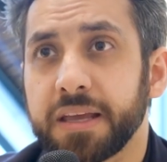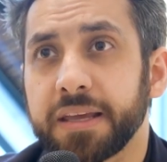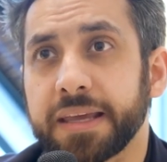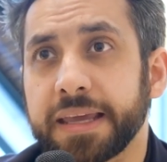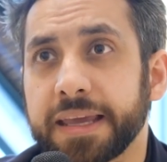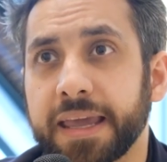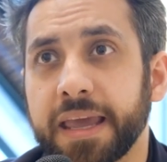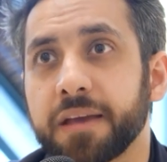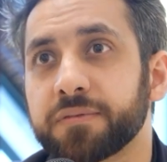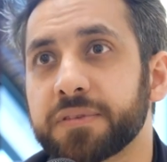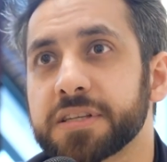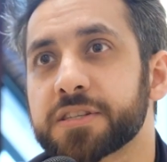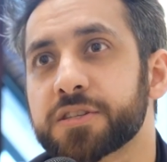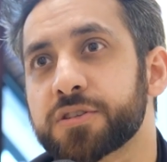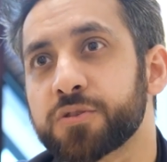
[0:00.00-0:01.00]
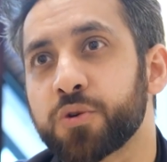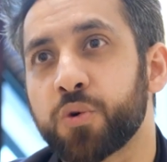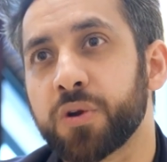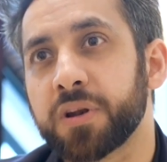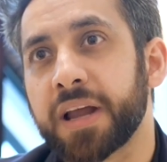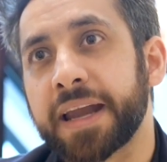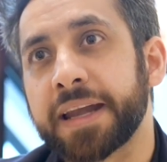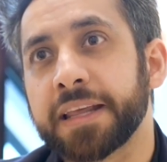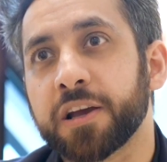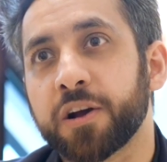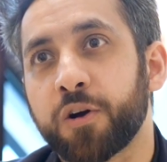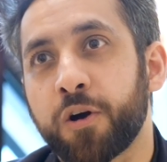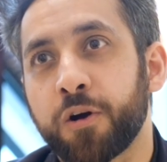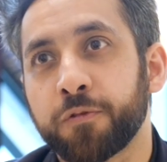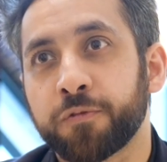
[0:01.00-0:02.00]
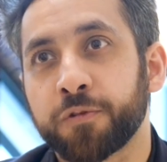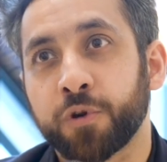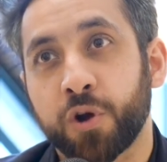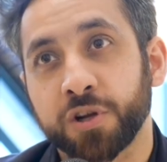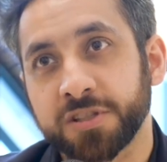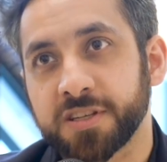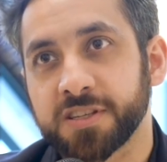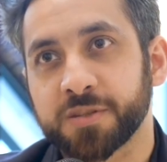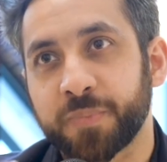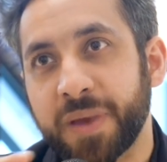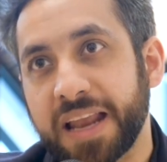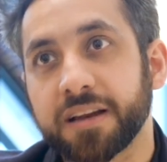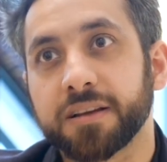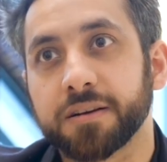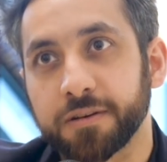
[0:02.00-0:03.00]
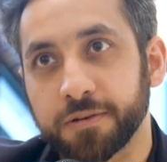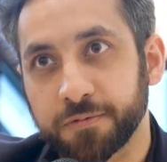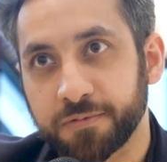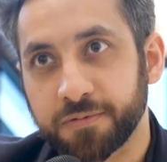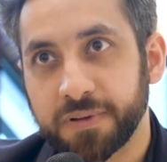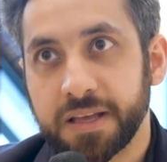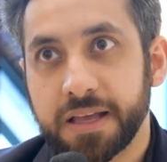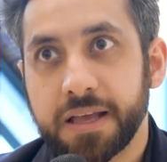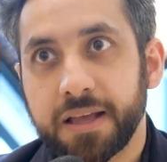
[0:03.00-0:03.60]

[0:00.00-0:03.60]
He gave this whole idea of Rogers bell curve,